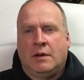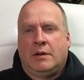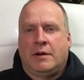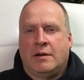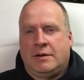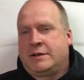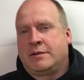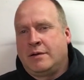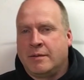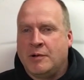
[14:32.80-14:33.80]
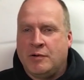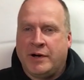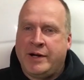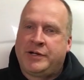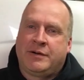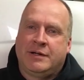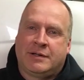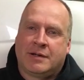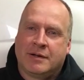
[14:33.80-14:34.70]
Now let's talk about nitrous.